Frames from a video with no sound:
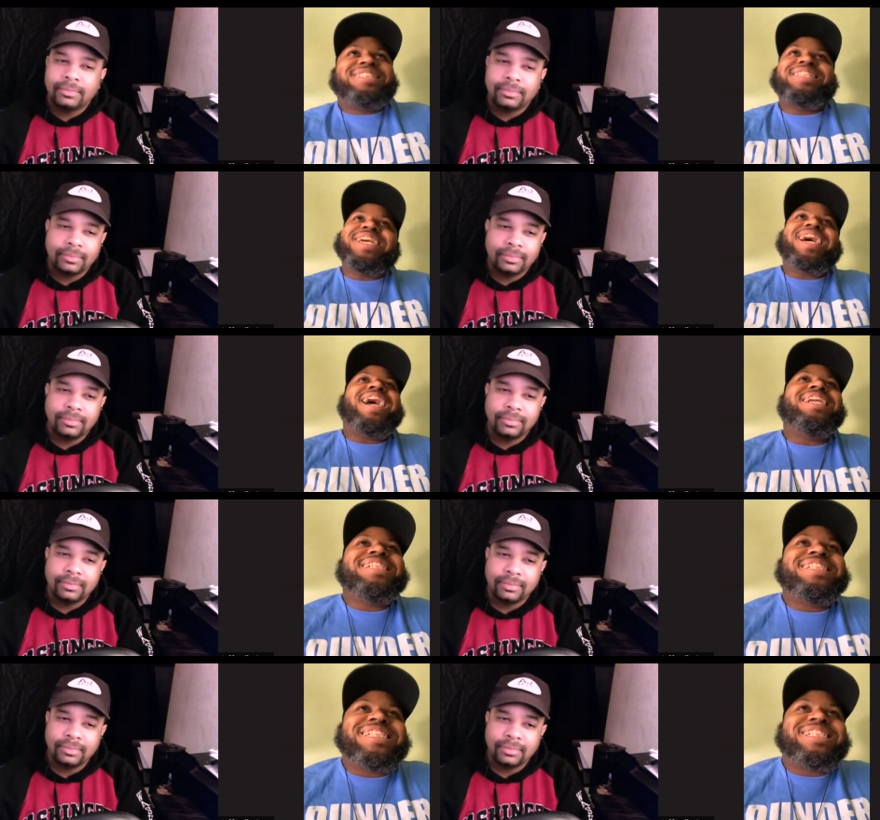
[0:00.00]
Speaker 1: See, I,
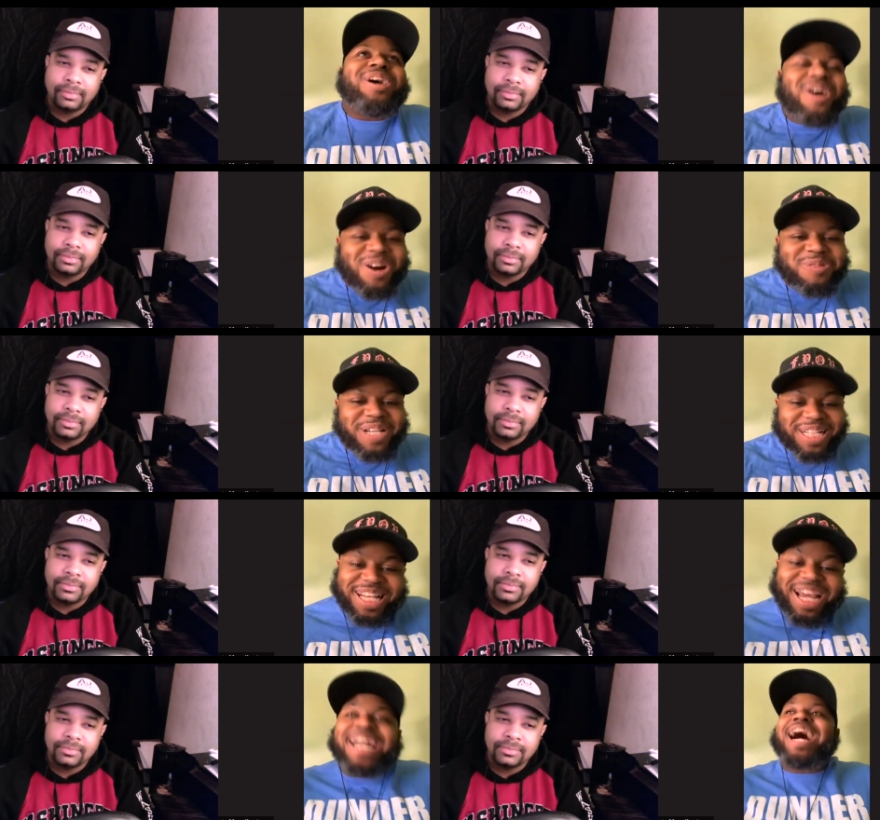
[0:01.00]
it's hard because
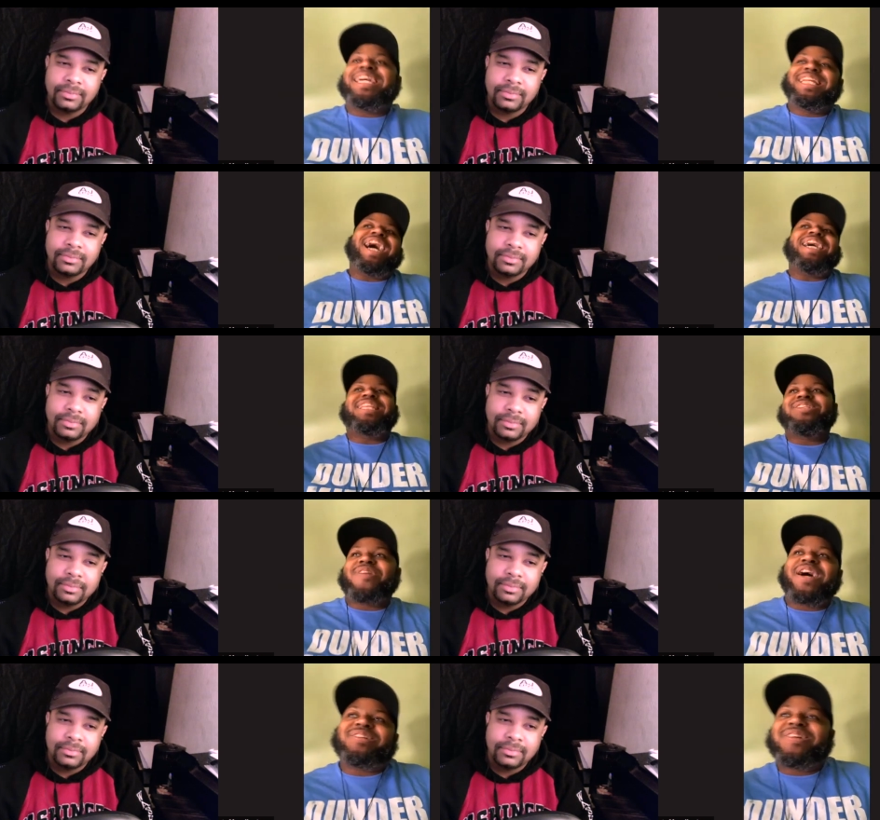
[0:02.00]
again, I like the
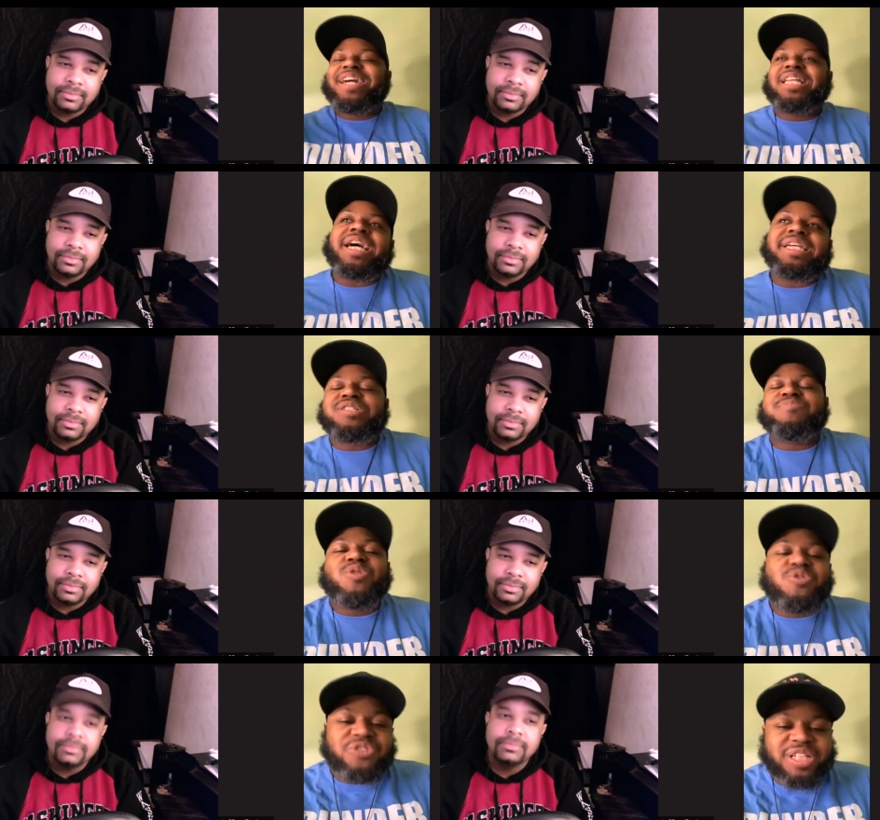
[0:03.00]
director and I like his
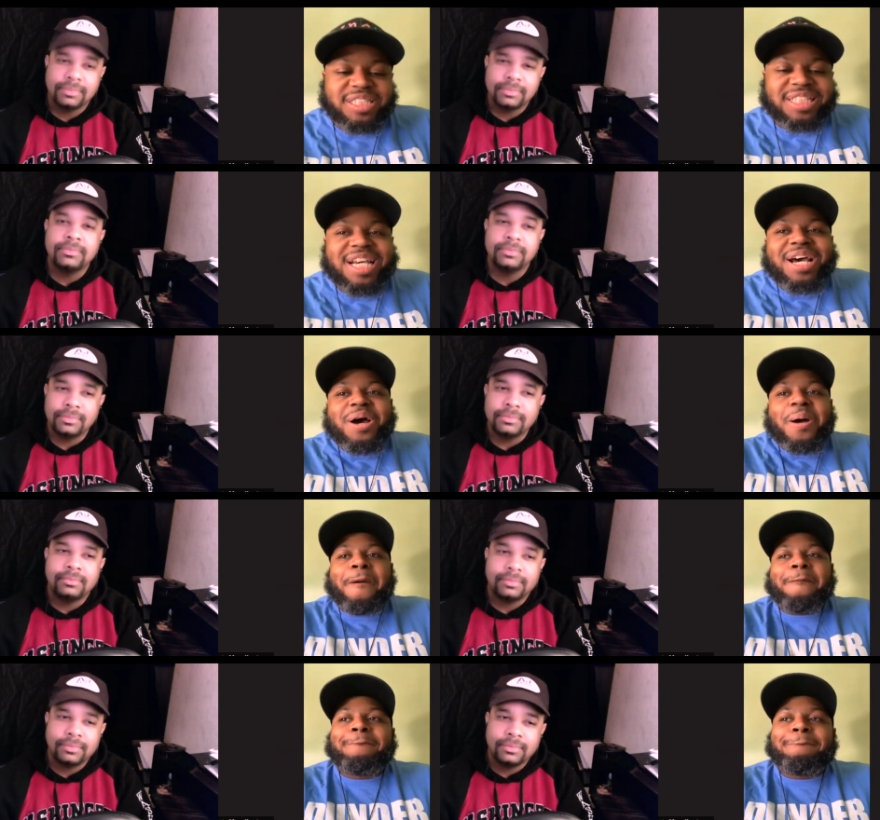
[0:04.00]
movies.
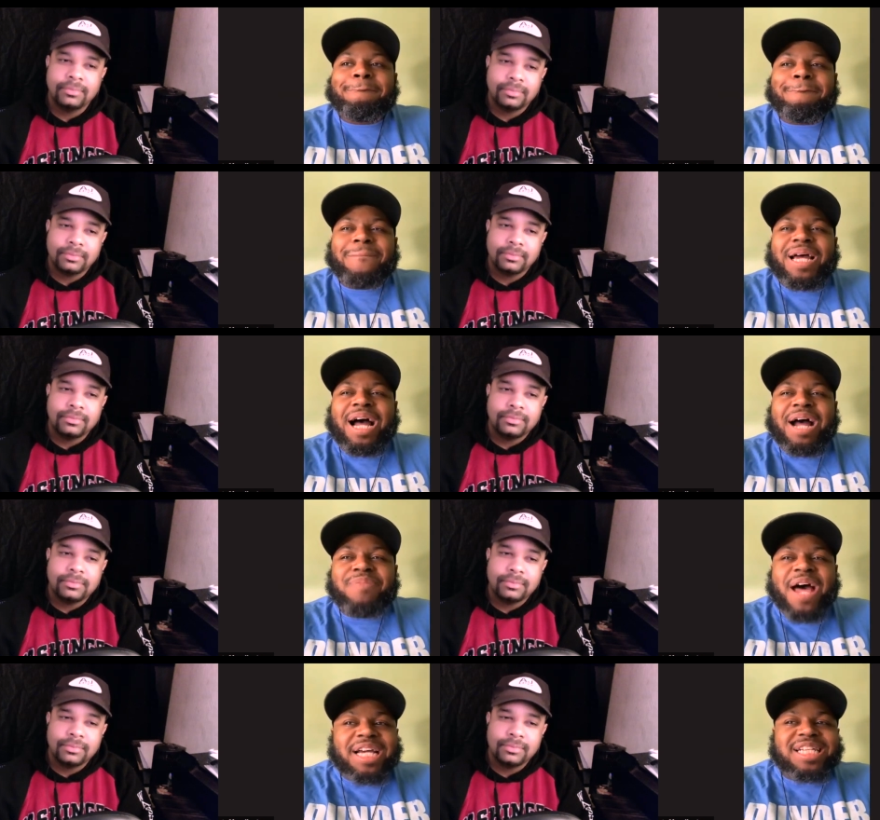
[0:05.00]
I'm
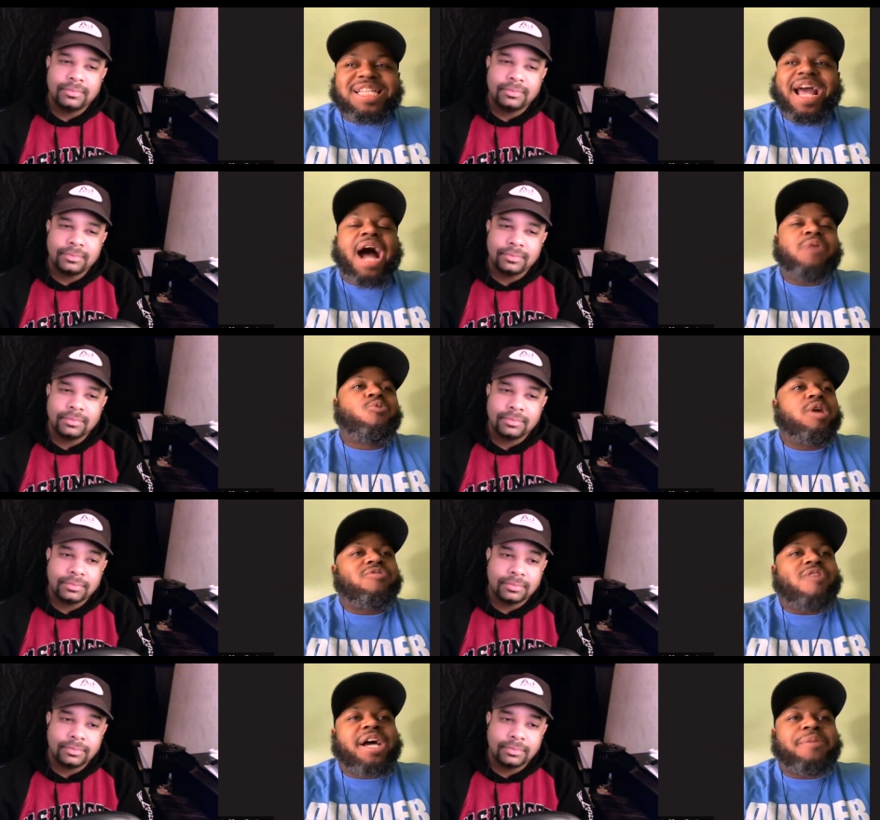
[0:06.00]
not going to say I
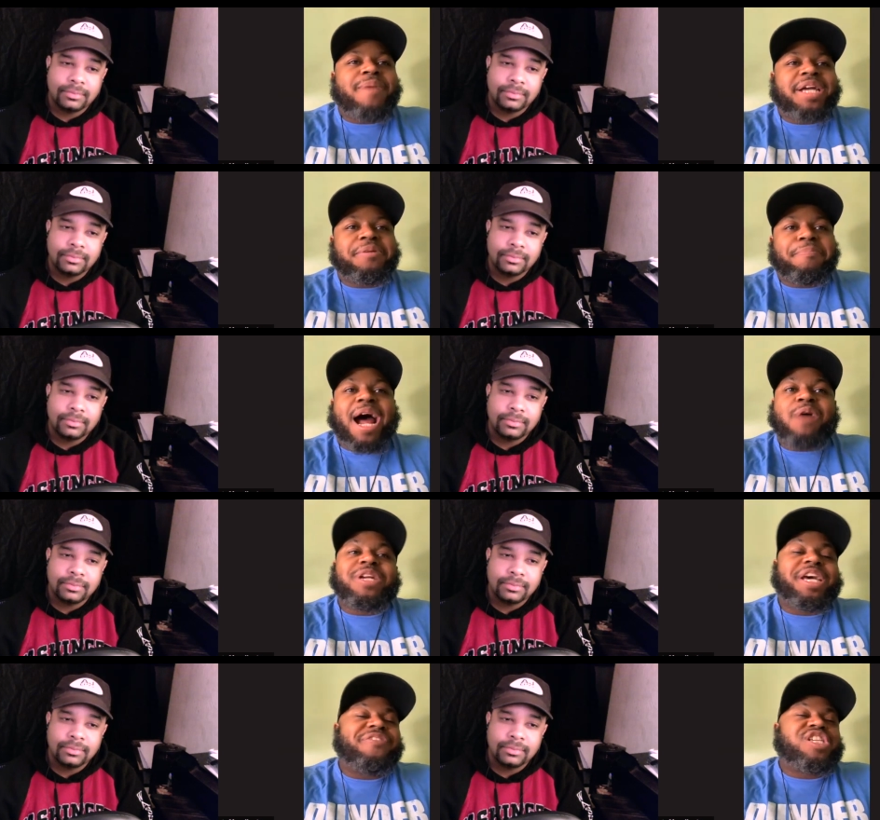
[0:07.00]
wouldn't recommend it, but I
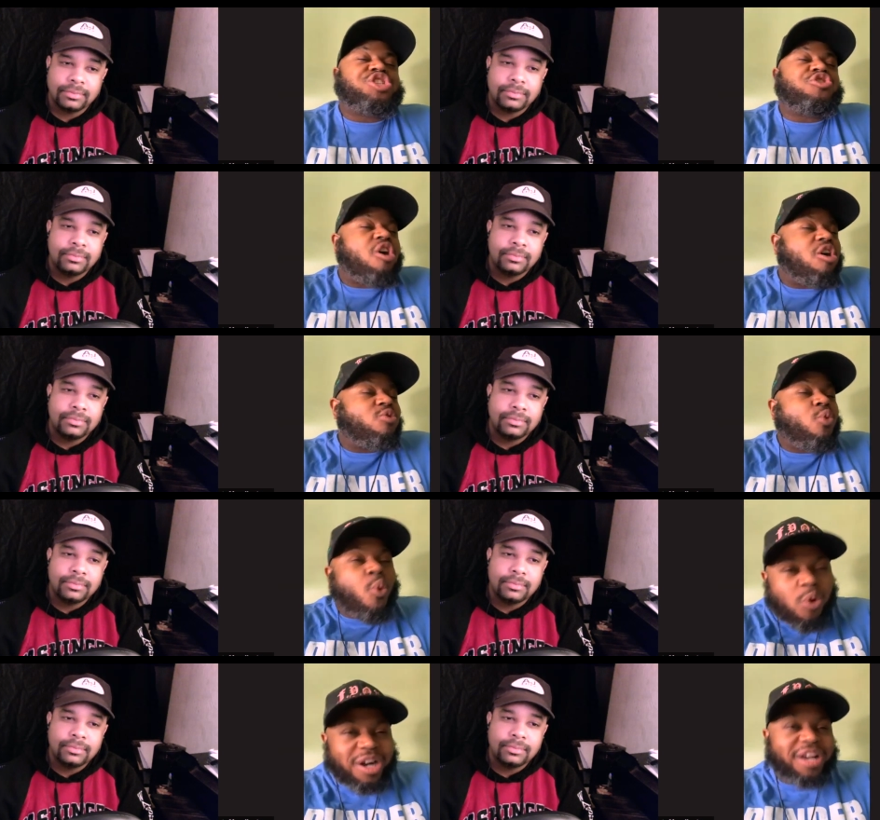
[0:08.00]
would give a strong
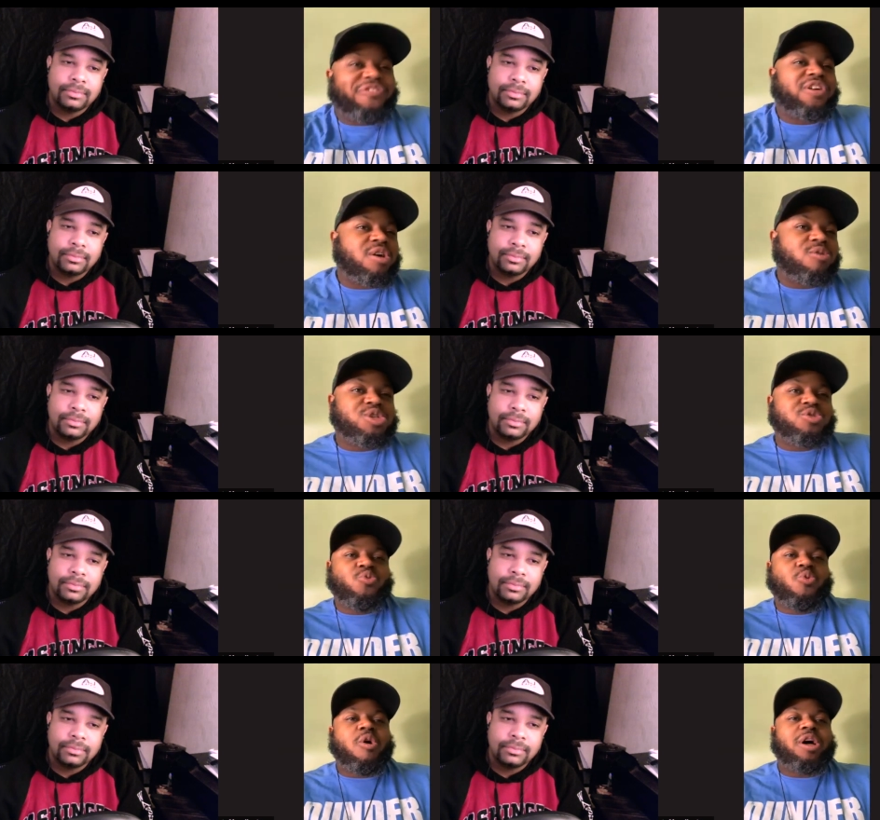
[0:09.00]
warning for those who
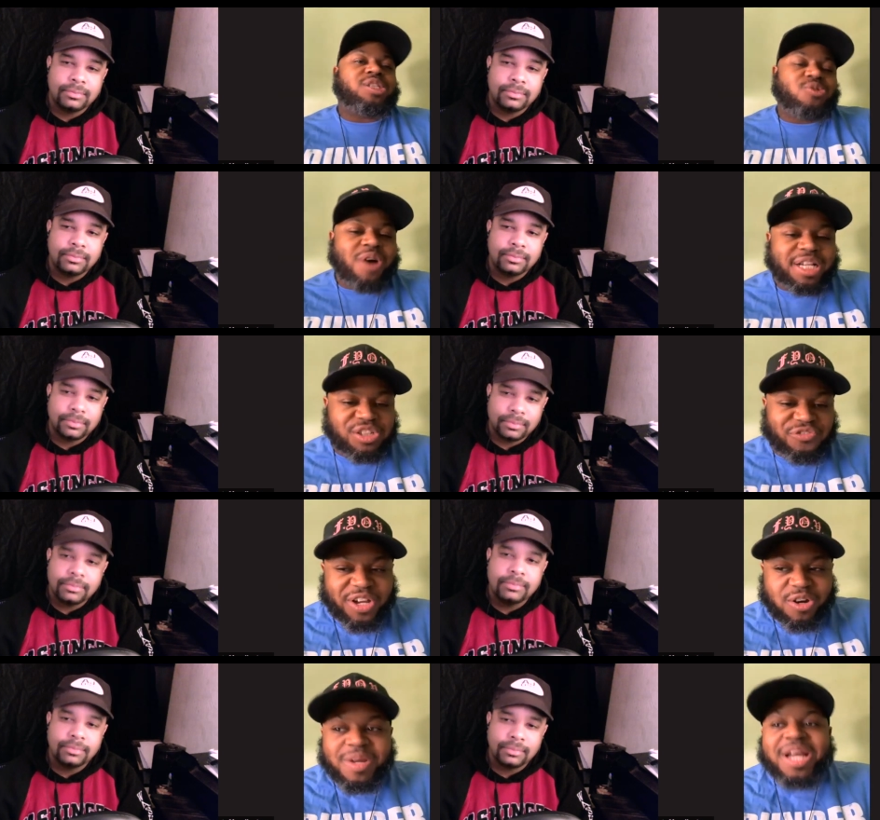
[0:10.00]
want to watch the
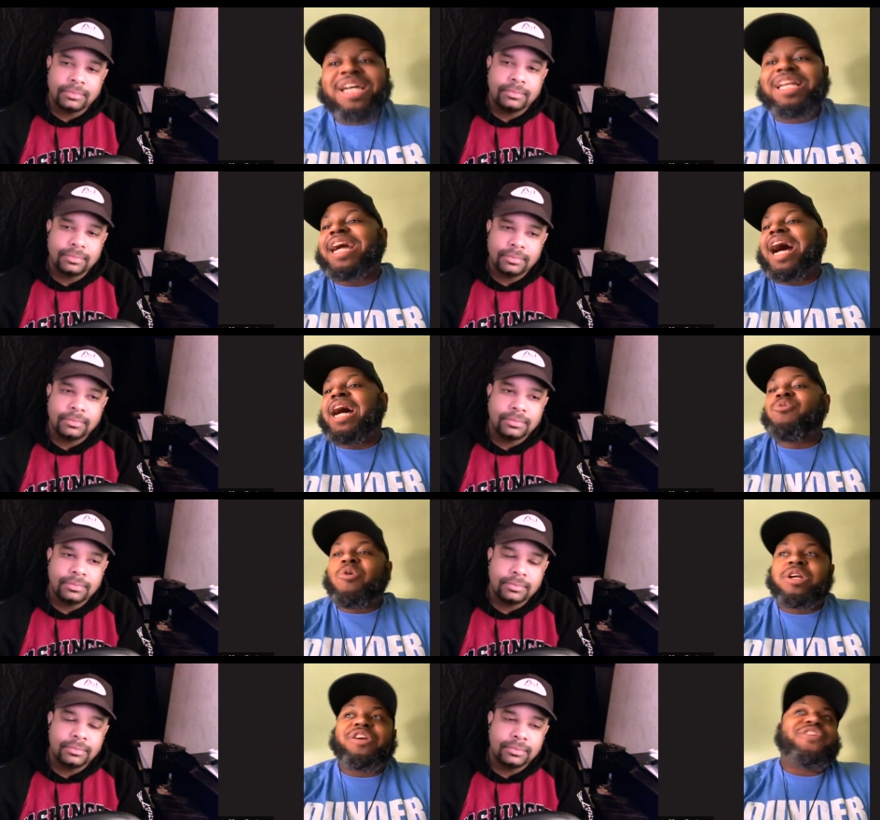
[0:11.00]
film. Like, I
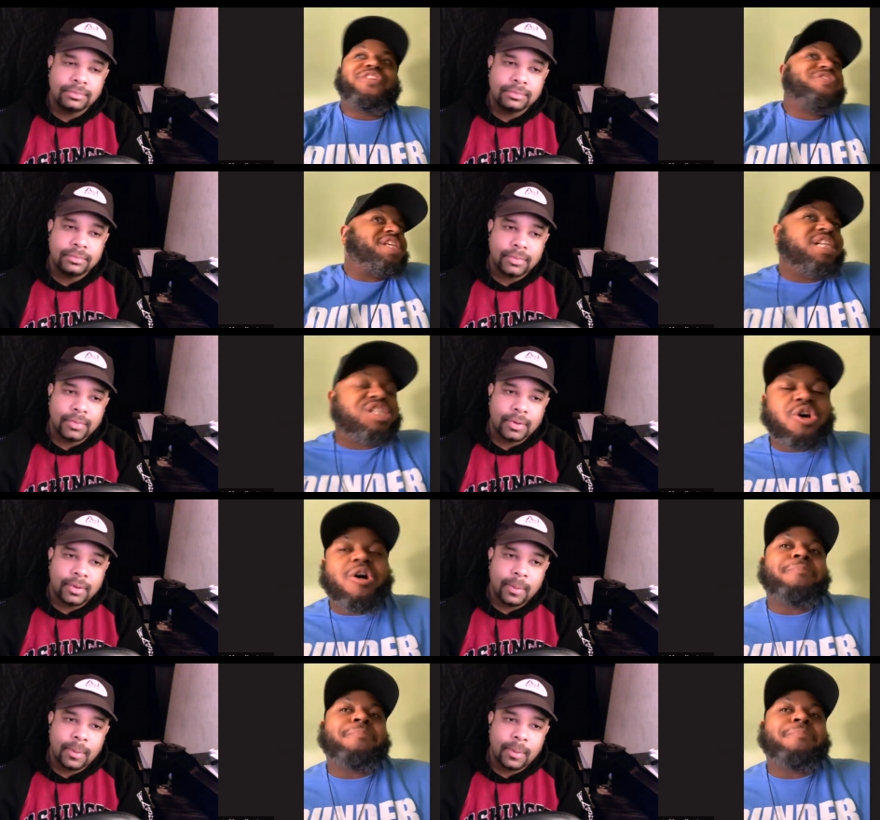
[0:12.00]
warn you, if you've seen a Sean